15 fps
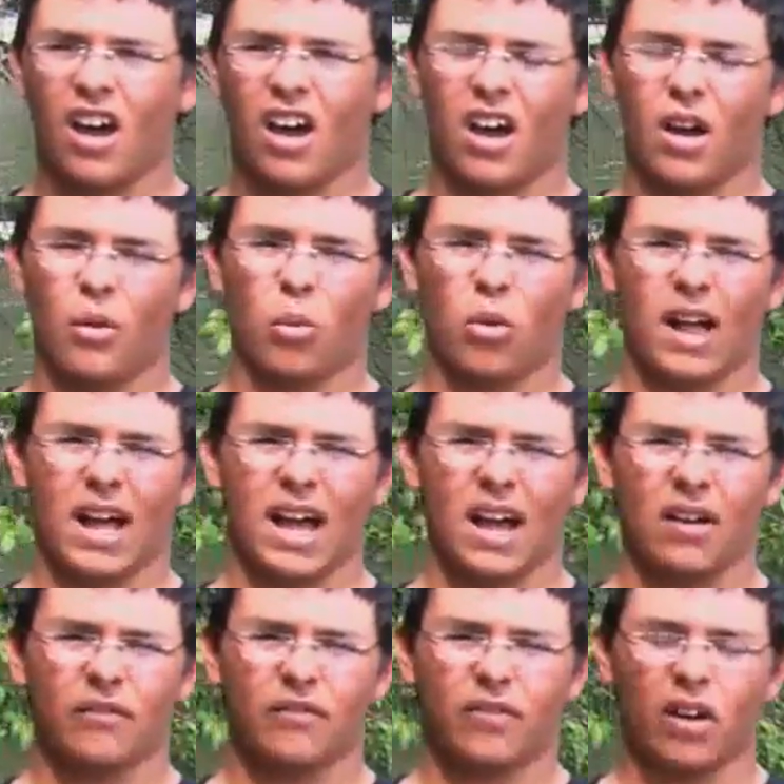Uh, we'll
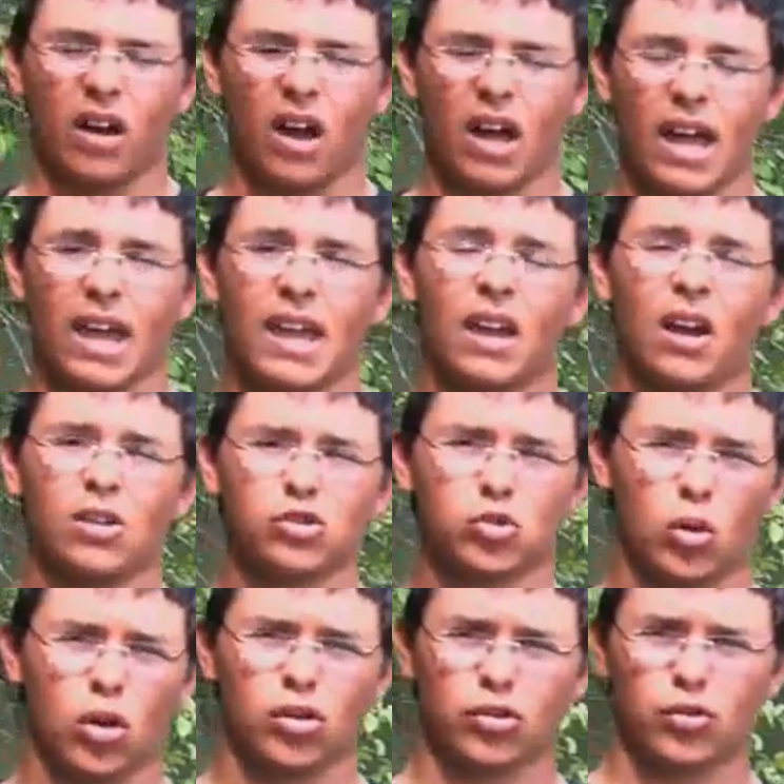have uh, a
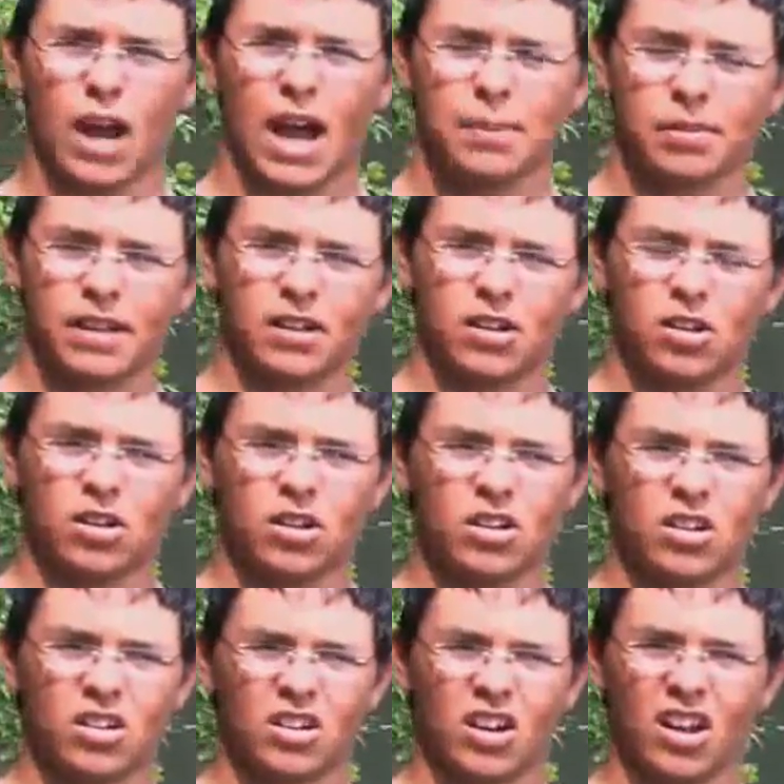underwater grappling
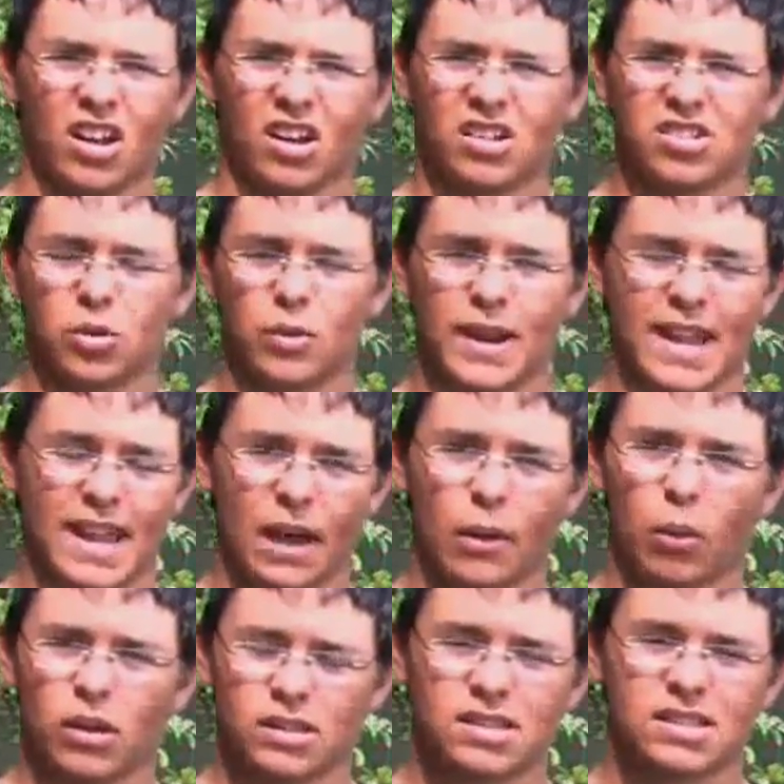hook uh, so we can
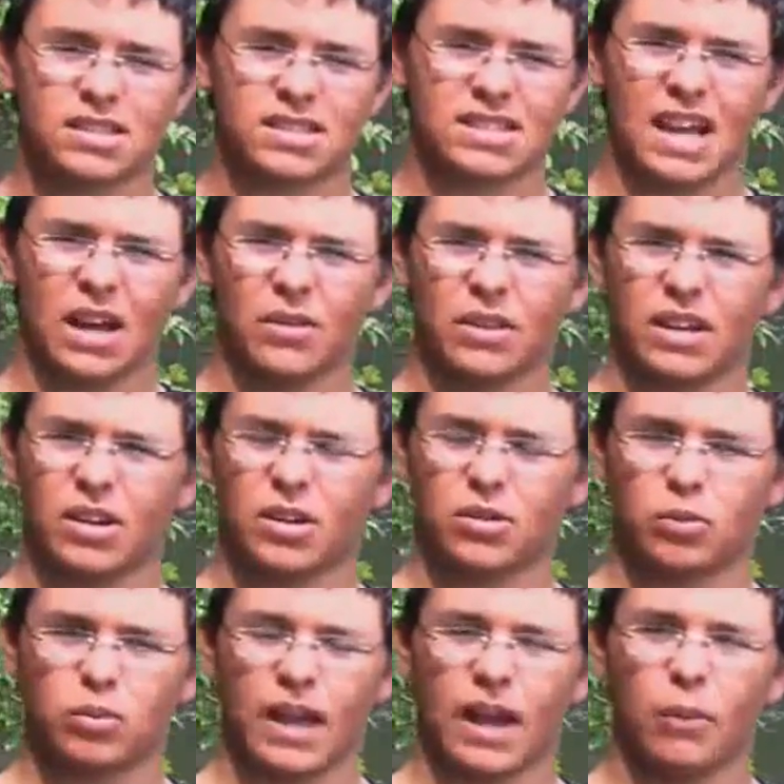get what's down
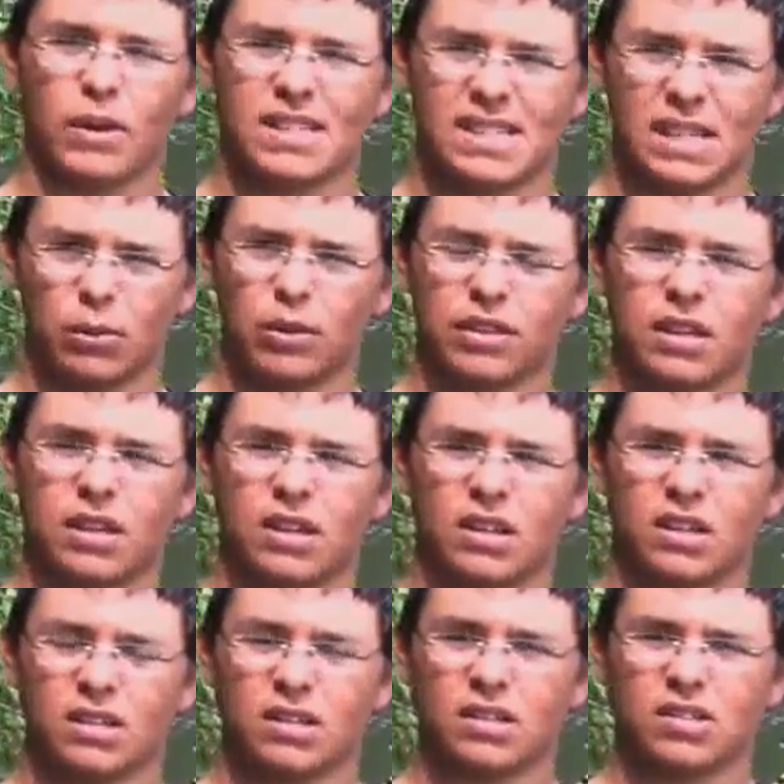there that we see with
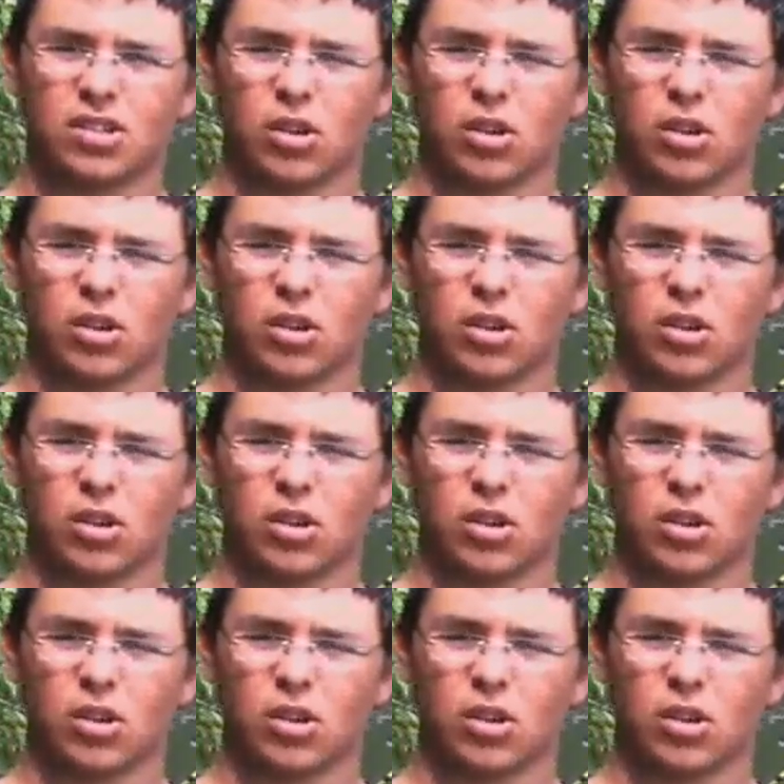the